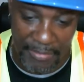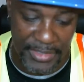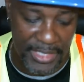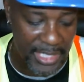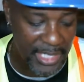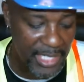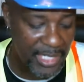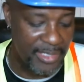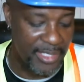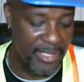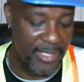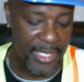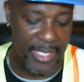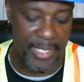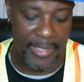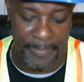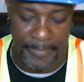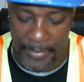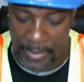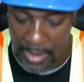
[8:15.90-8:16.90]
the easy thing.
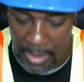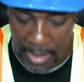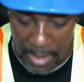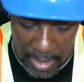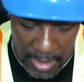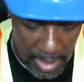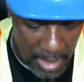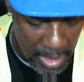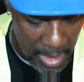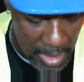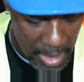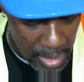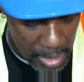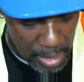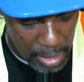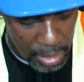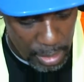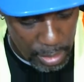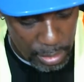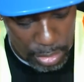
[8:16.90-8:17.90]

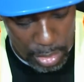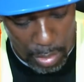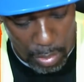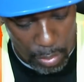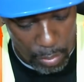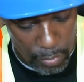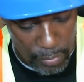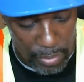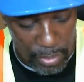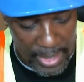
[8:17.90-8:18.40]
So